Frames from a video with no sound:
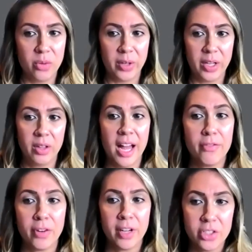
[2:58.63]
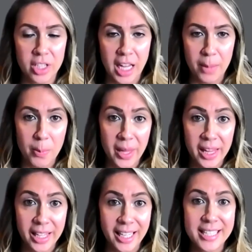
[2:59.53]
we leverage the
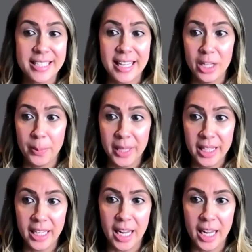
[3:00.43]
capability, scalability,